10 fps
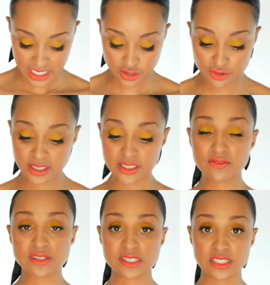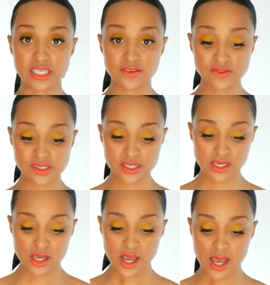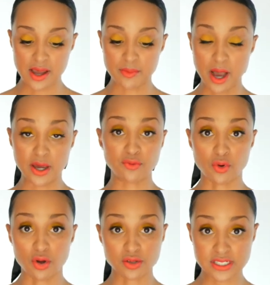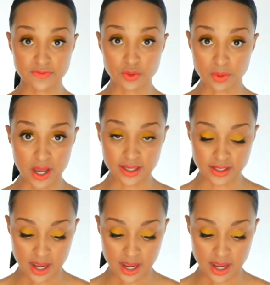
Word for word: And you can leave the sleeves um, unrolled if you want.